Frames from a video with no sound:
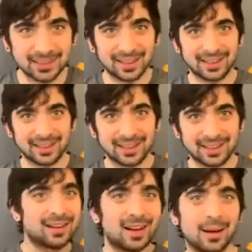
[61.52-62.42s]
that is
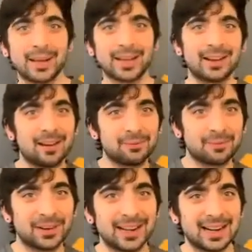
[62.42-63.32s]
calming and
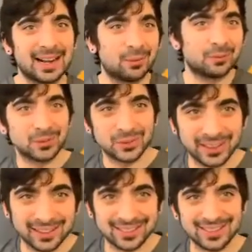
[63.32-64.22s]
comforting and helpful
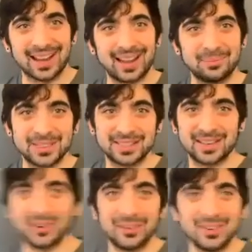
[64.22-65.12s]
during this time,
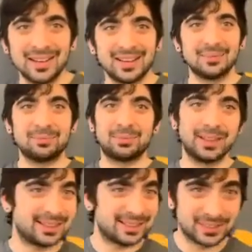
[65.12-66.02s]
so
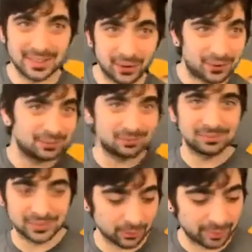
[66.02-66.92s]
please don't
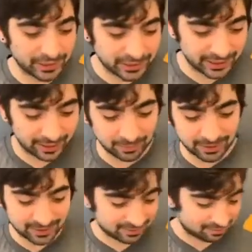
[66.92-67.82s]
be ashamed.
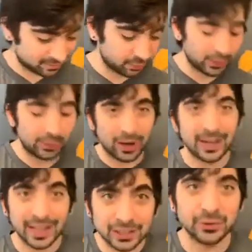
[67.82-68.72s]
We want to
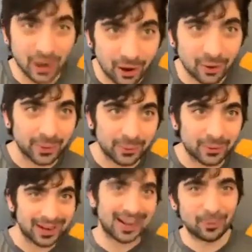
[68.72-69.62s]
get you yarn, we want
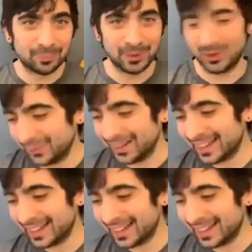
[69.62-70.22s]
to help you.